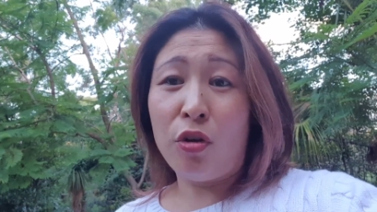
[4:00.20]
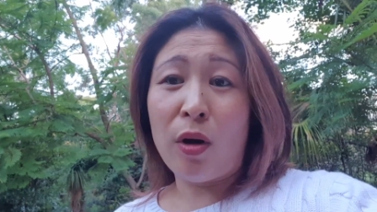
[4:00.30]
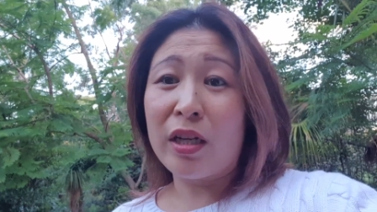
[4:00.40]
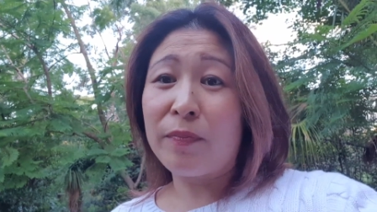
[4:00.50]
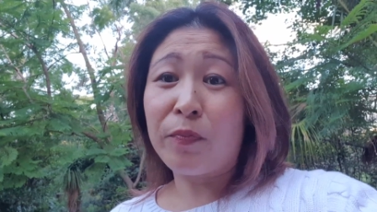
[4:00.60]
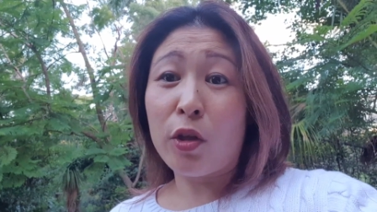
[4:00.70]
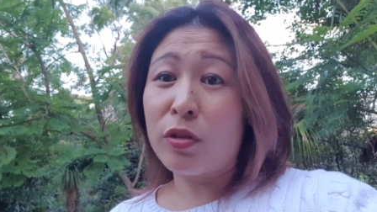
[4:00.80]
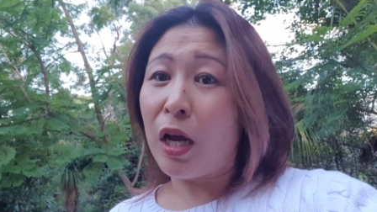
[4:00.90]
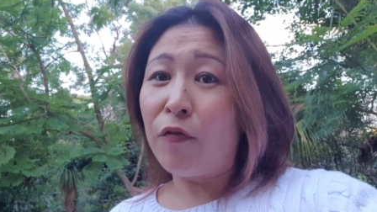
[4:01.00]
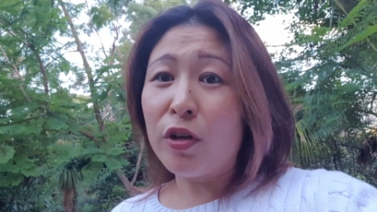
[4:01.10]
who are who
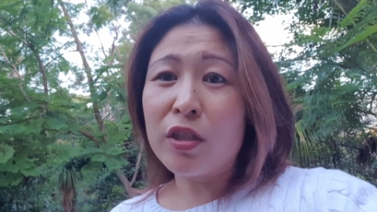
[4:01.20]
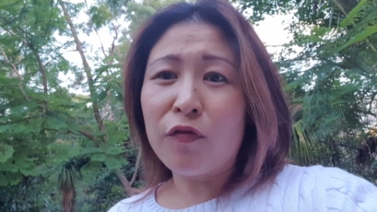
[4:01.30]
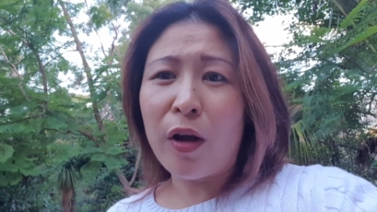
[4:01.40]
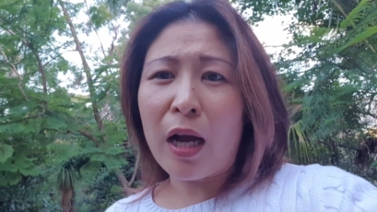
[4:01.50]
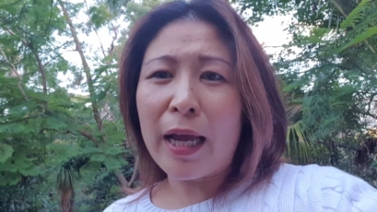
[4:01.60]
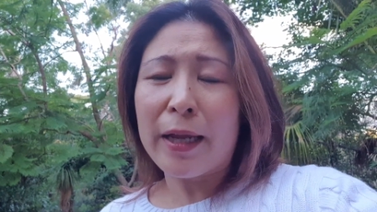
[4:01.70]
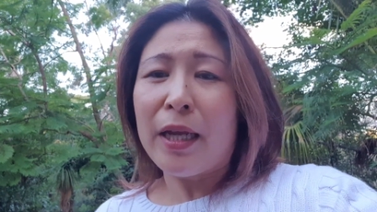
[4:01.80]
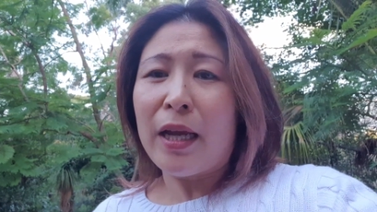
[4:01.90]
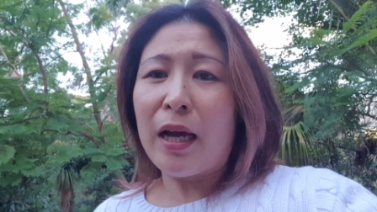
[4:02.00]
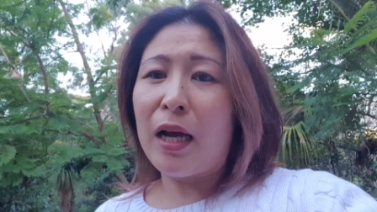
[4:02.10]
diversify,
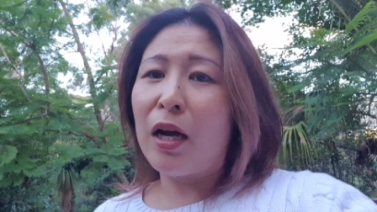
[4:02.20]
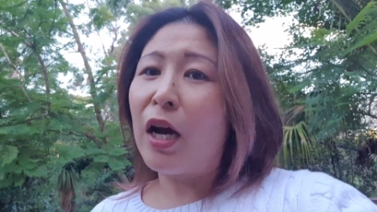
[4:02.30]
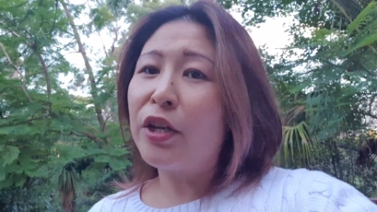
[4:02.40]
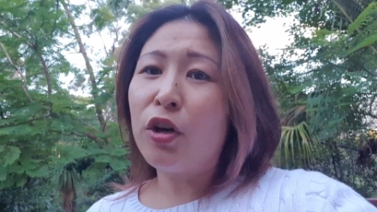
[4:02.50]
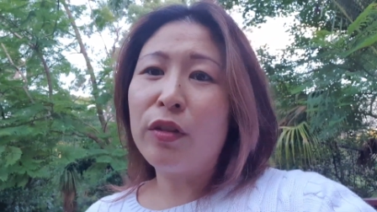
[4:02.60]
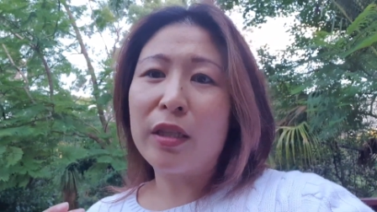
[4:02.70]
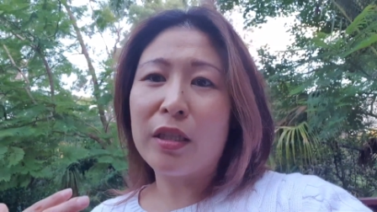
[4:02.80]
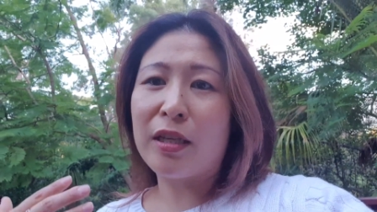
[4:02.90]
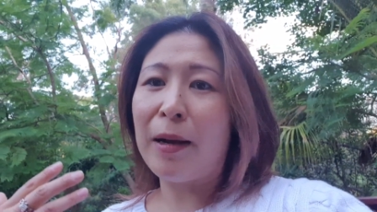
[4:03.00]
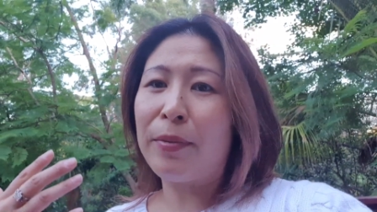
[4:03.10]
uh, I know that
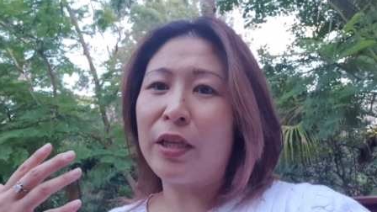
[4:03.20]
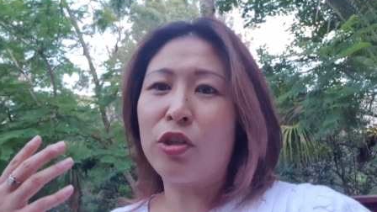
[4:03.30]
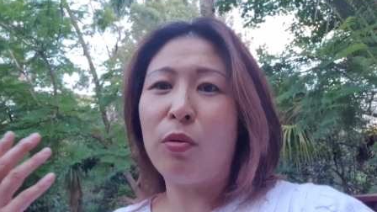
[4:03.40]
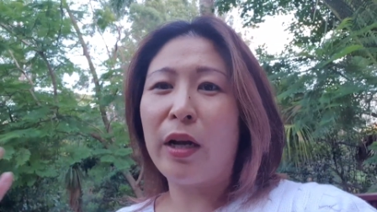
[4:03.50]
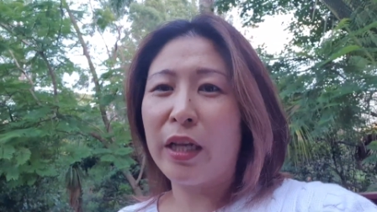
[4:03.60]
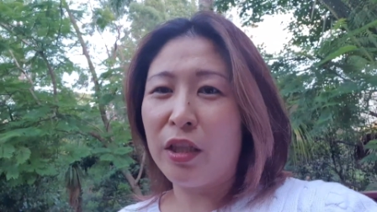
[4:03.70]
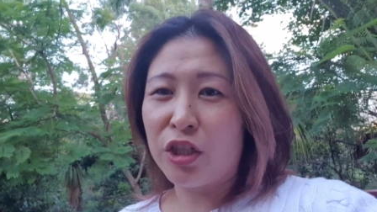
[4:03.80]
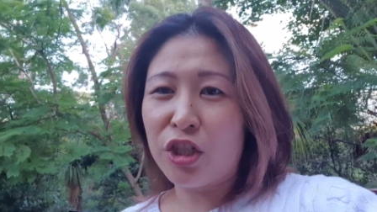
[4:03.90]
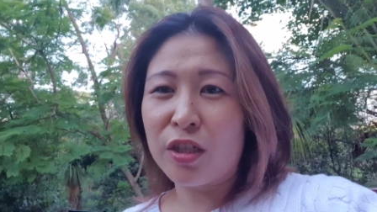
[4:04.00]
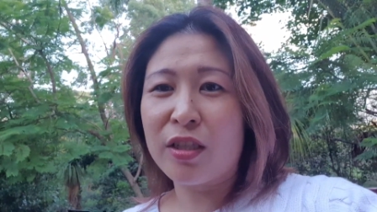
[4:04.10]
there's companies who are in
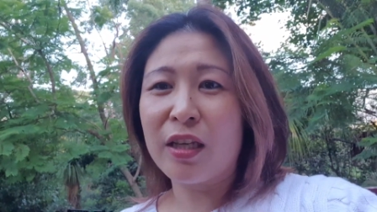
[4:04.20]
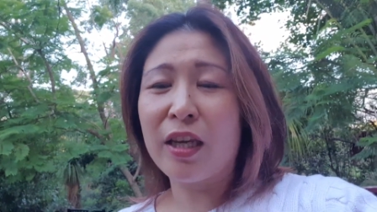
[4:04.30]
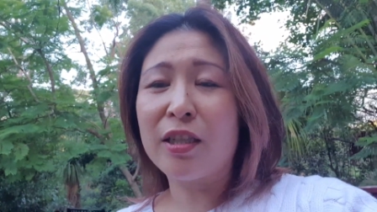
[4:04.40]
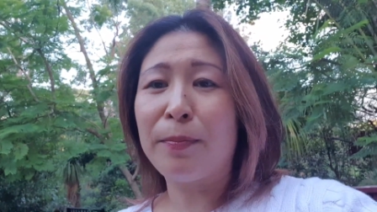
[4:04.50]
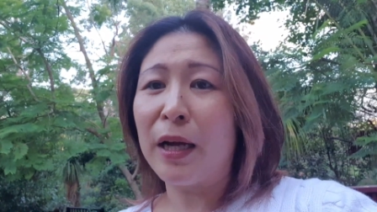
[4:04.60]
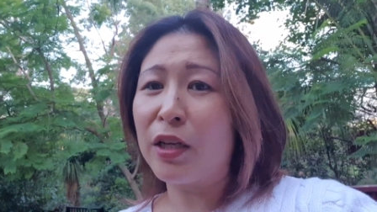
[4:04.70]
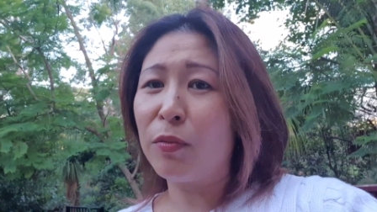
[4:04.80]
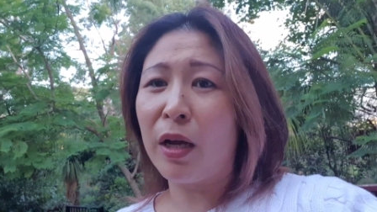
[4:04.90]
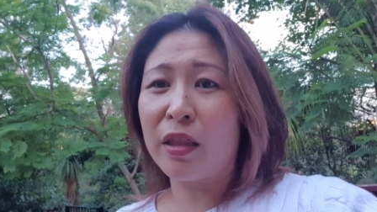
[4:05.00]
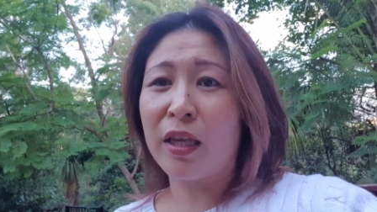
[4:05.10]
logistics, but you
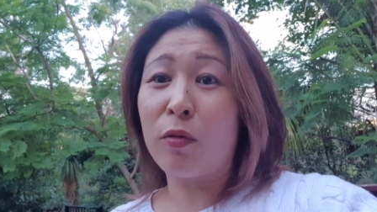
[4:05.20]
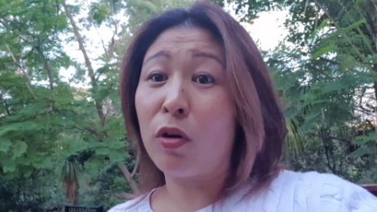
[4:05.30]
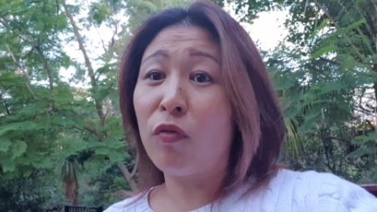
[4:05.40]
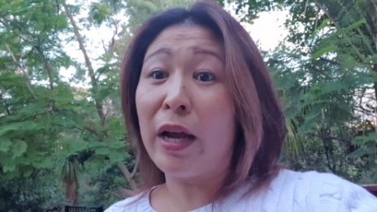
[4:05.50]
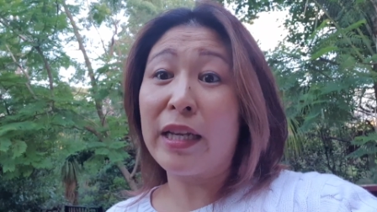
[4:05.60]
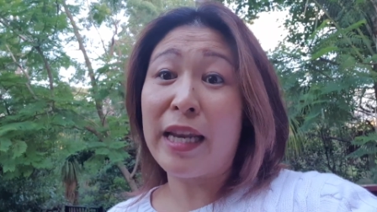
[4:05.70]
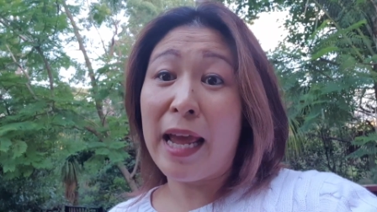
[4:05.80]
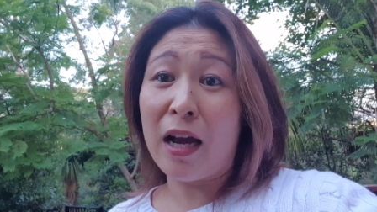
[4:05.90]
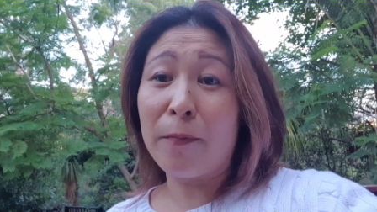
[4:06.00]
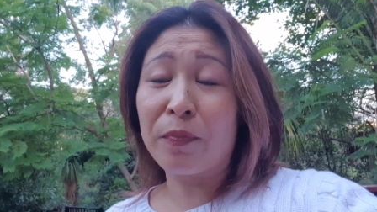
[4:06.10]
might think, well, right
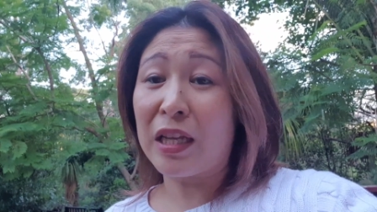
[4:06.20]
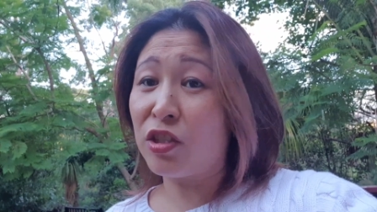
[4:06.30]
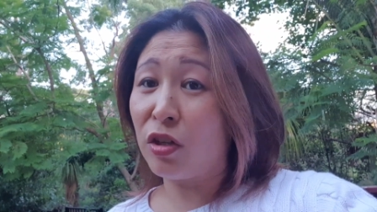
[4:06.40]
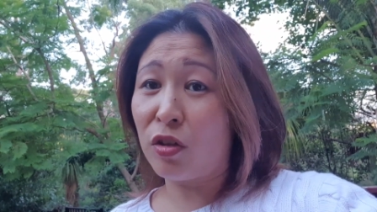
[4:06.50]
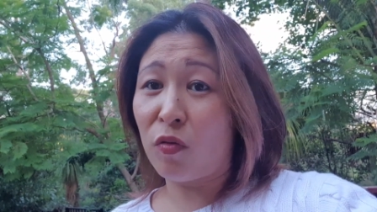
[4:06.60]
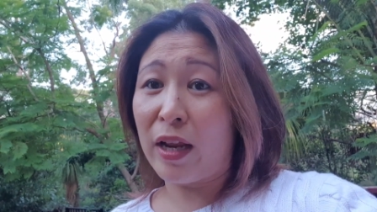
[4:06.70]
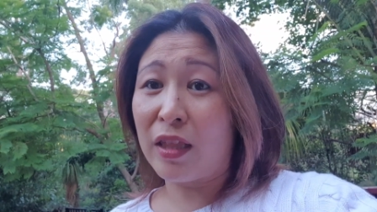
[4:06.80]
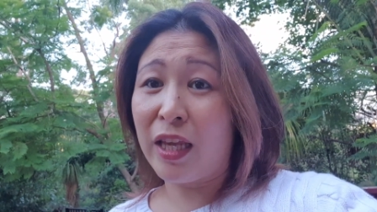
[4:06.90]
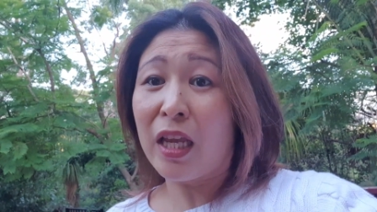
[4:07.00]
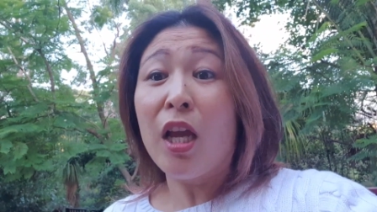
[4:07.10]
now that's not the great
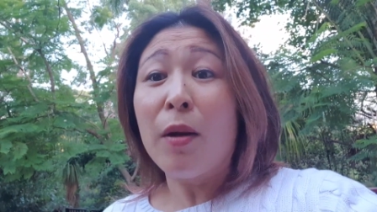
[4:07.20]
thing.